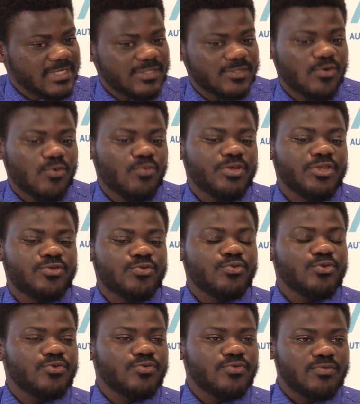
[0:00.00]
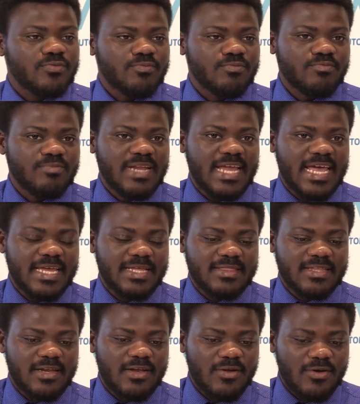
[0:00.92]
So we do do,
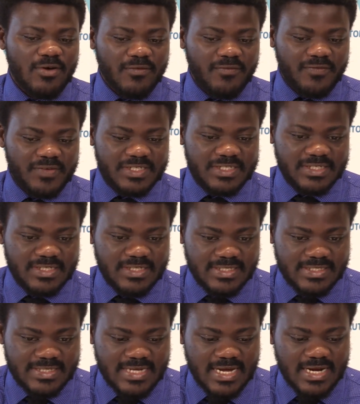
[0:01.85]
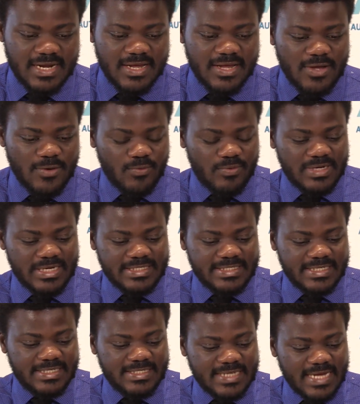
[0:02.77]
like the long vision is that with the
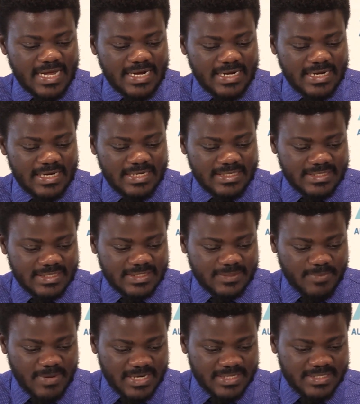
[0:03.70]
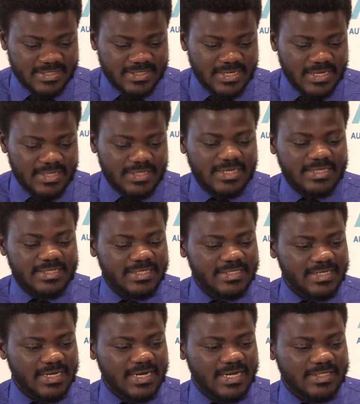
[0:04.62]
data analytics part, the
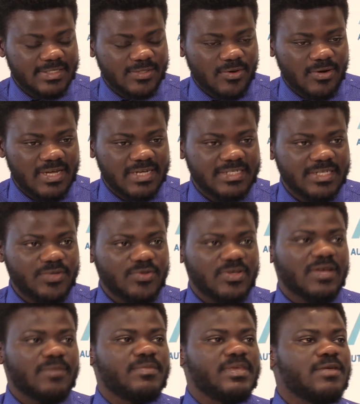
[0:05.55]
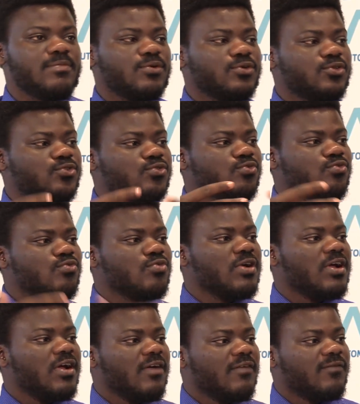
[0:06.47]
data that is collected, you can be able to
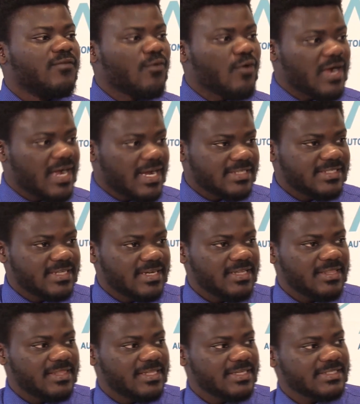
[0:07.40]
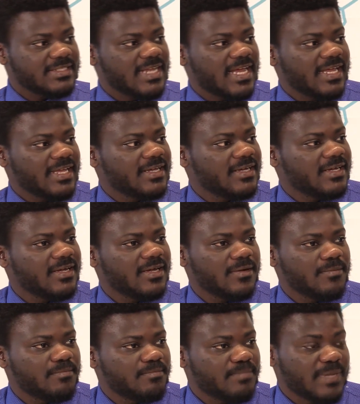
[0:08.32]
forecast certain things like
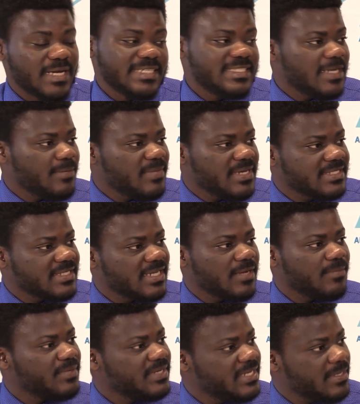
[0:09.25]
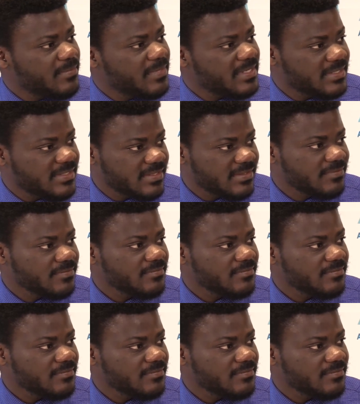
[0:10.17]
uh, pandemics and epidemics.